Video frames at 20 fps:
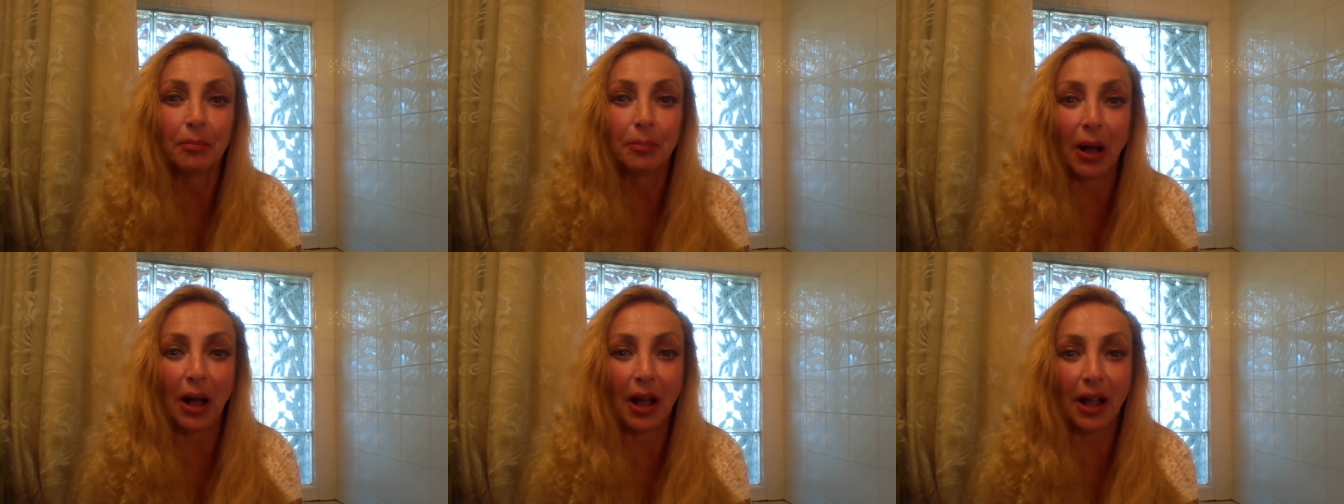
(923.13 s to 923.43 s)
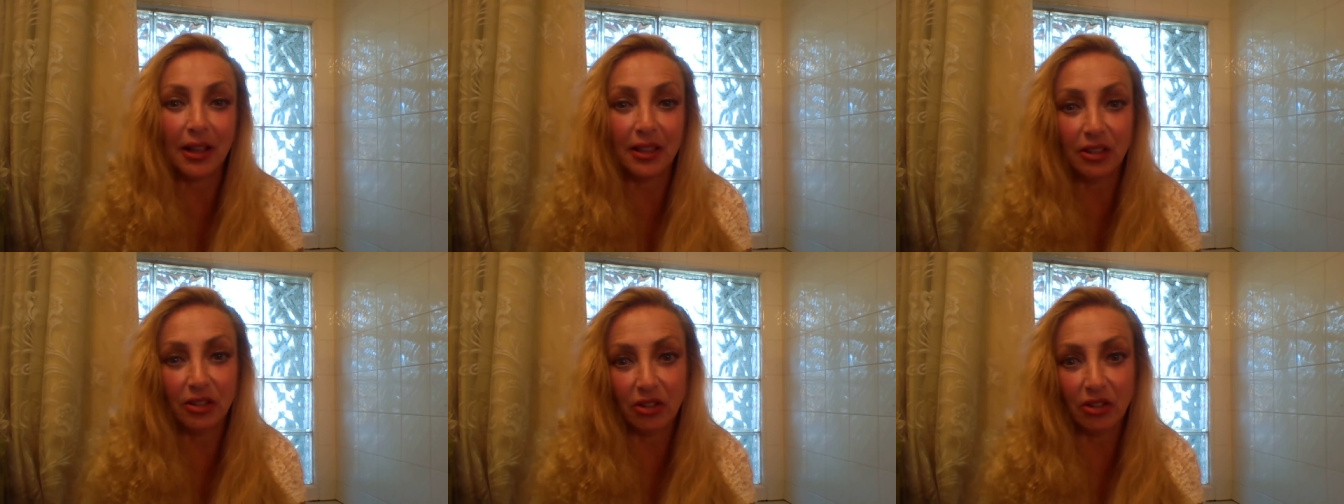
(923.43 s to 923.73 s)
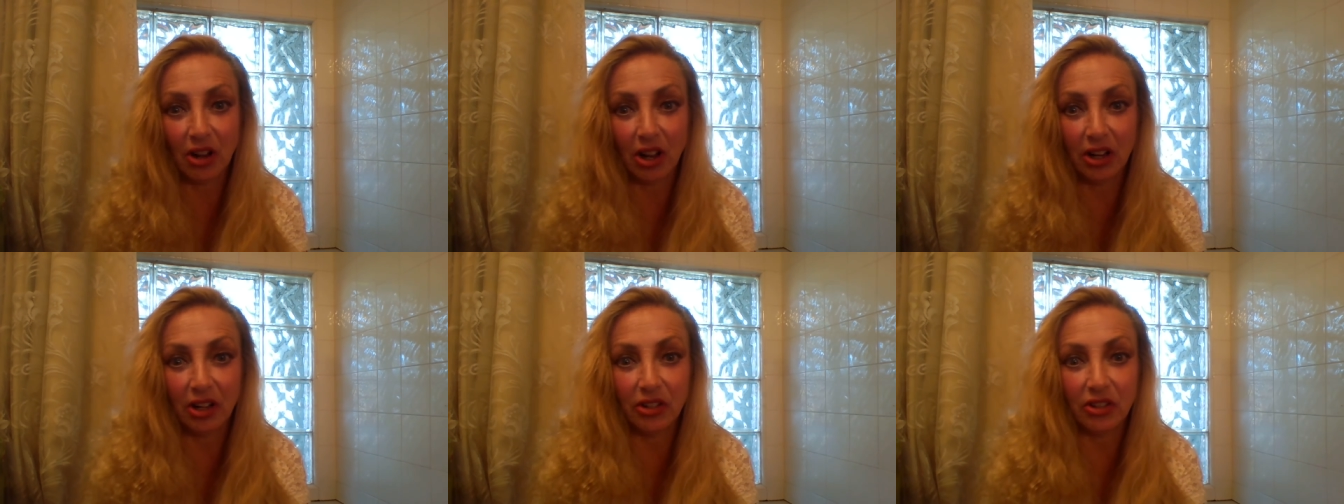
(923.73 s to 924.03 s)
by the
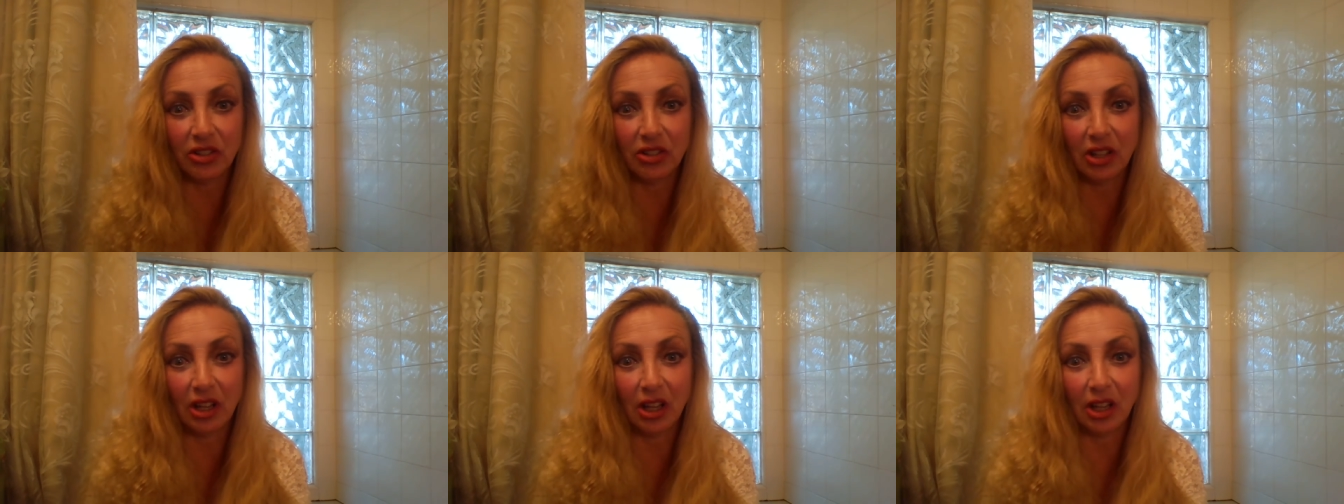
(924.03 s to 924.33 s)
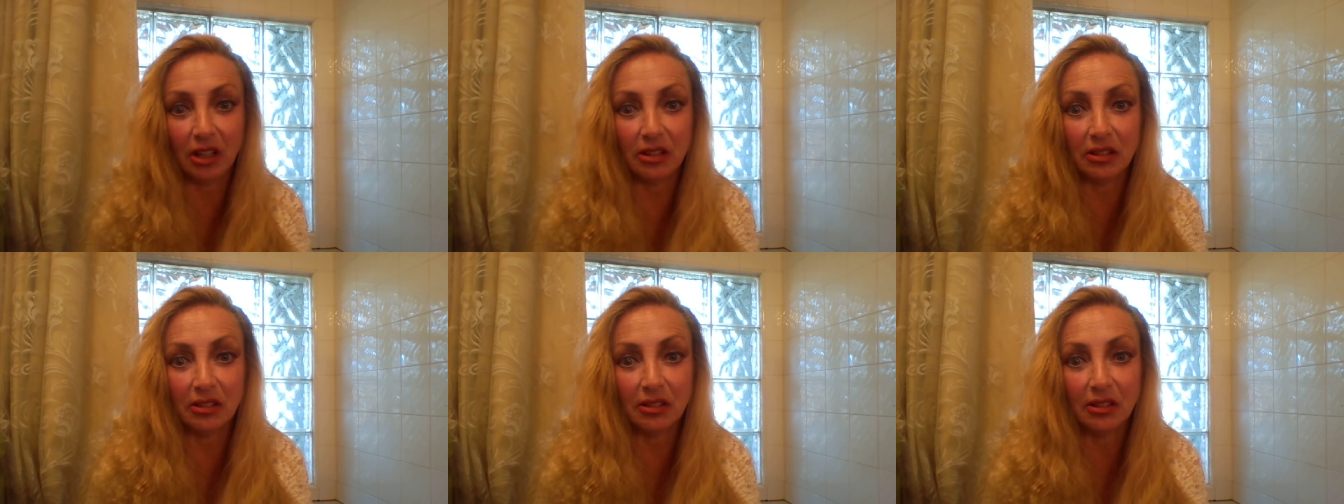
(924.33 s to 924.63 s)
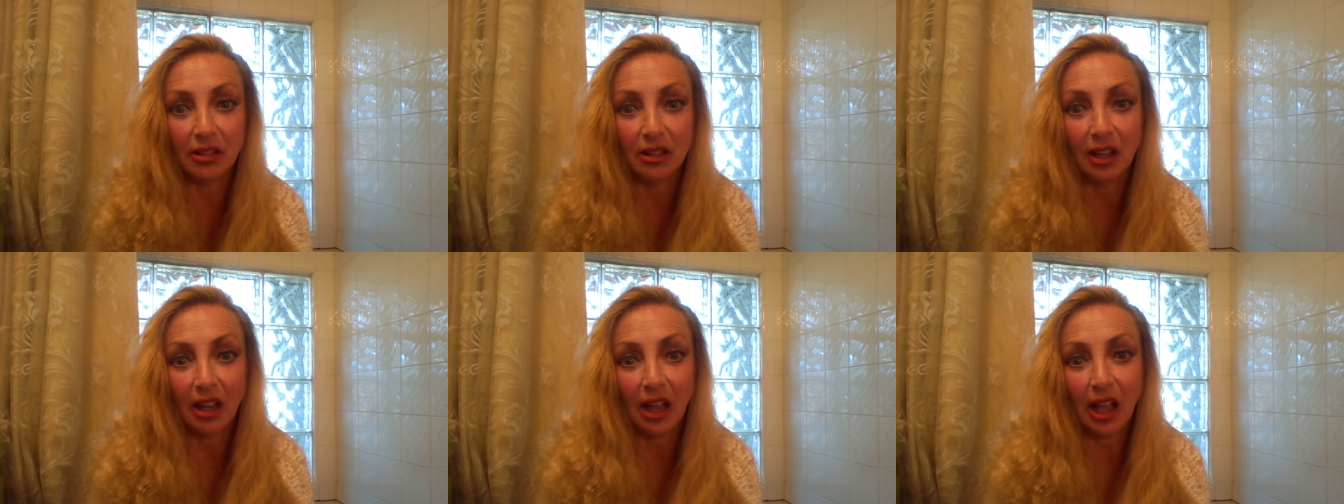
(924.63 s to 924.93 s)
United States
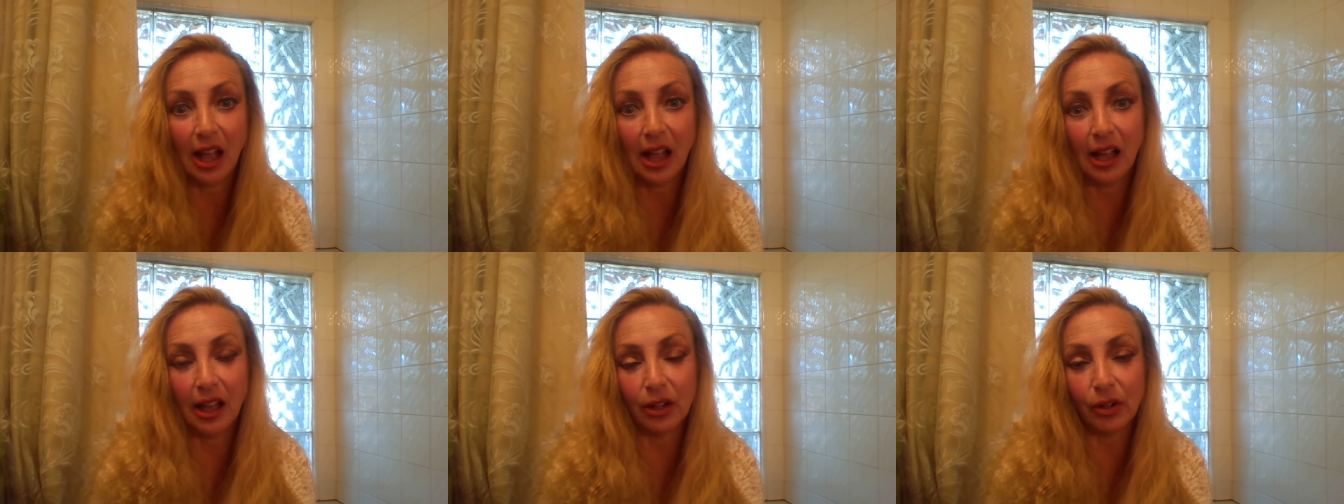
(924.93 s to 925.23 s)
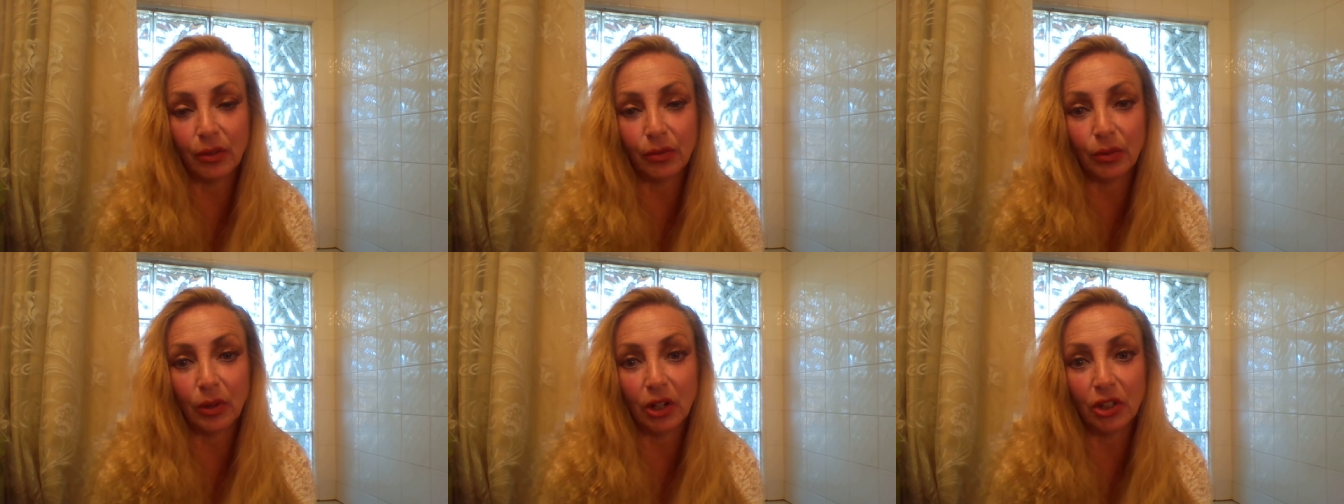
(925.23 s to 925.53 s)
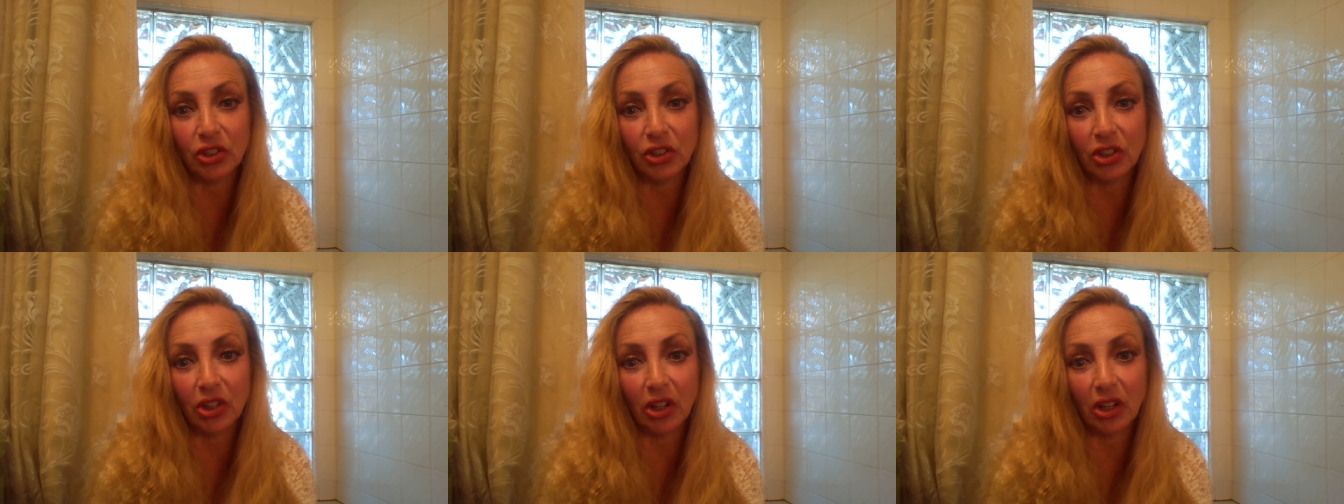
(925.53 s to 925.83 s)
out of
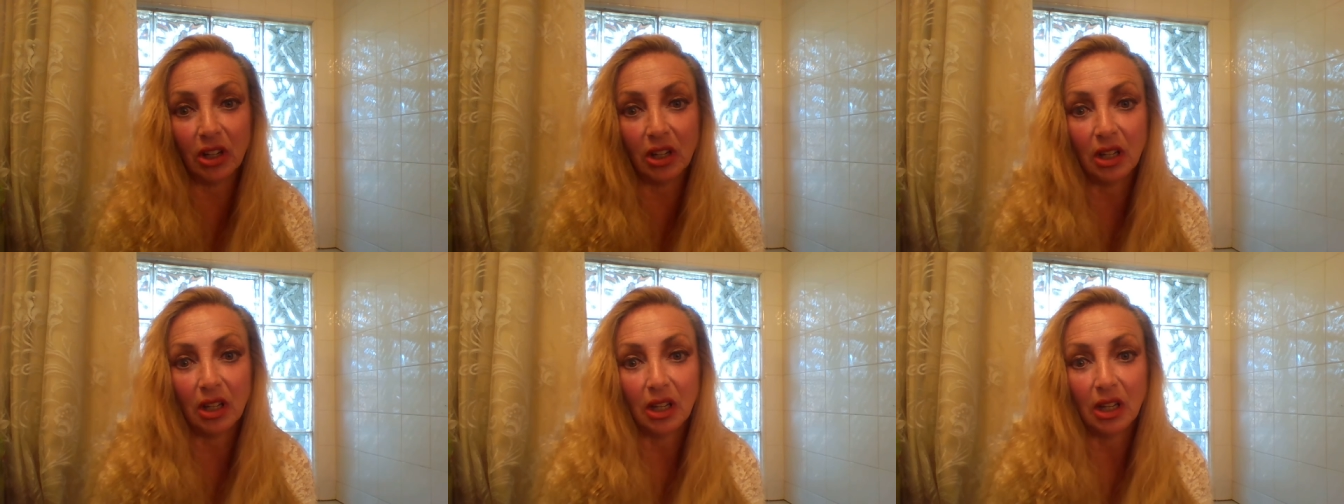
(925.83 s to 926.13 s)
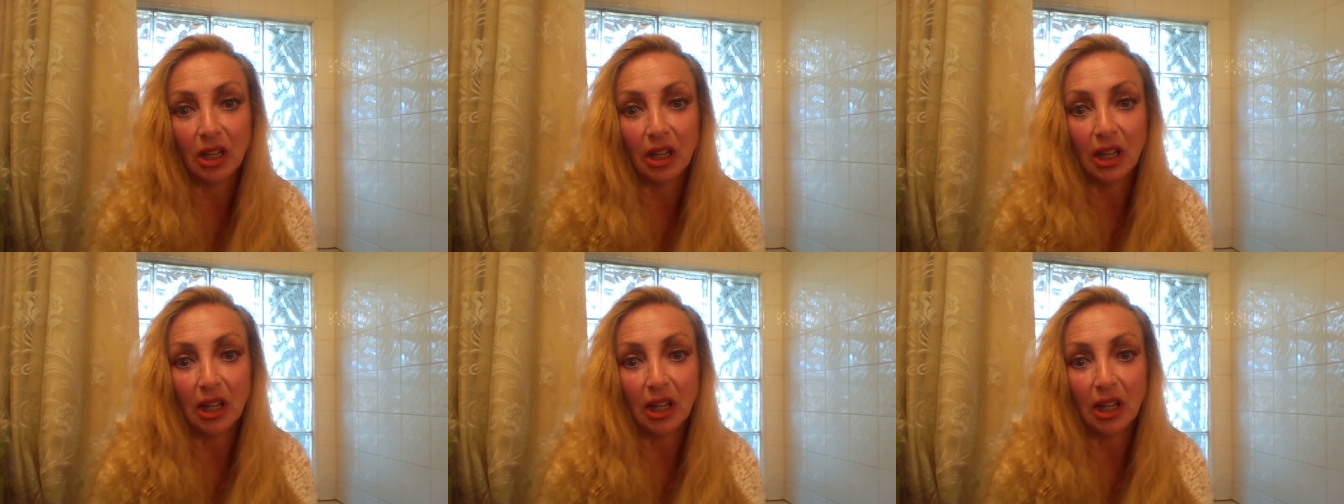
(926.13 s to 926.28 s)
Russia